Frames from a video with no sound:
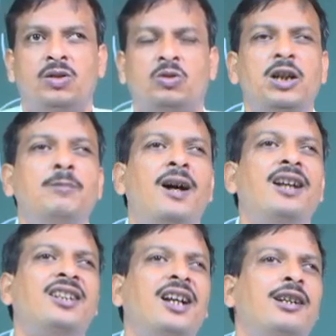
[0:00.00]
So if I
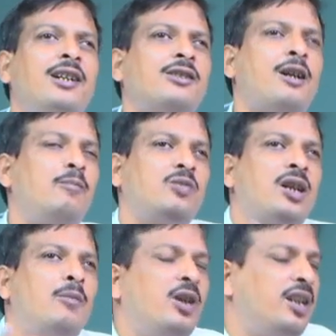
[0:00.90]
say that
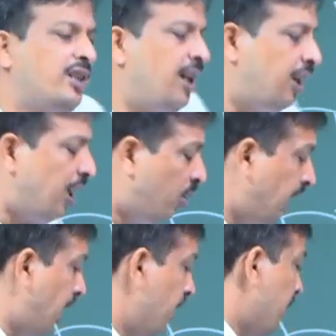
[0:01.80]
somebody said that, okay,